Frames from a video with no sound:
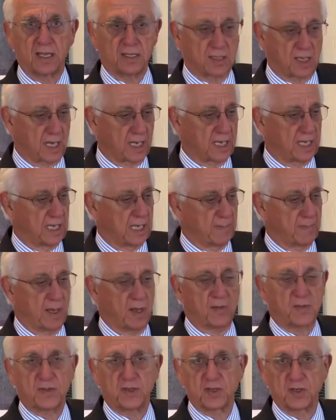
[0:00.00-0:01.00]
they're talking
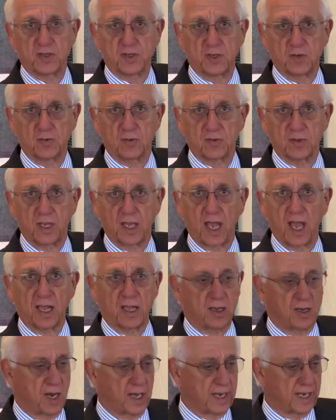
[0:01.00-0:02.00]
about this shoe, the
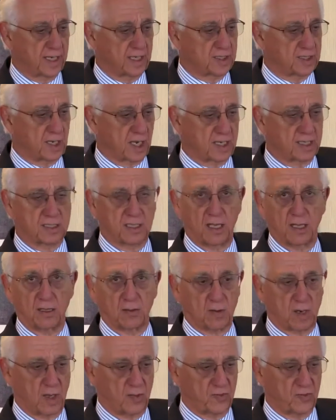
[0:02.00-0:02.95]
iconic Chuck Taylor